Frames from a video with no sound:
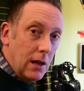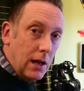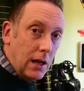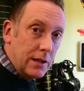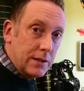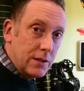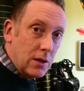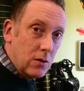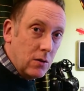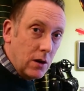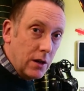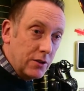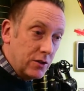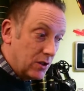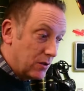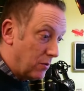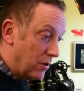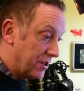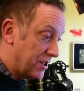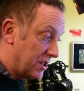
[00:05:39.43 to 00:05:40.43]
And so I
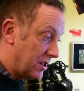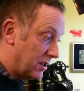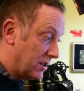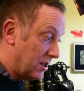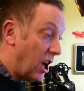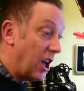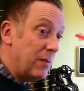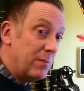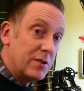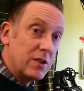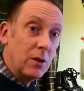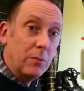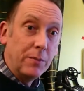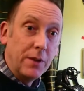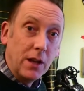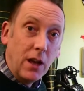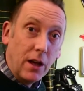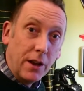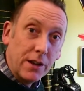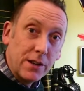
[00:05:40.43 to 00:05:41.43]
just wanted to type
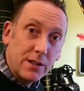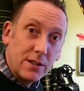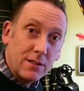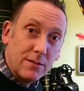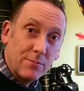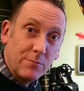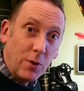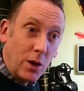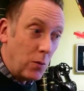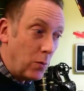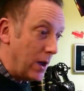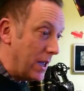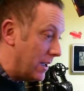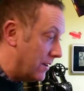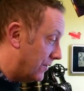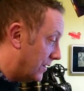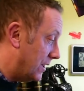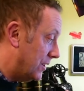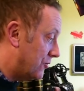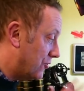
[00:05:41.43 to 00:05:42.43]
something on it by way
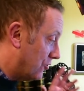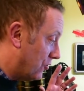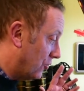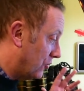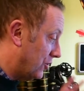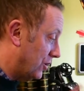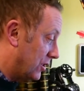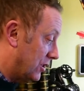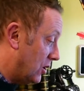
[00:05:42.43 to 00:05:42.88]
of an introduction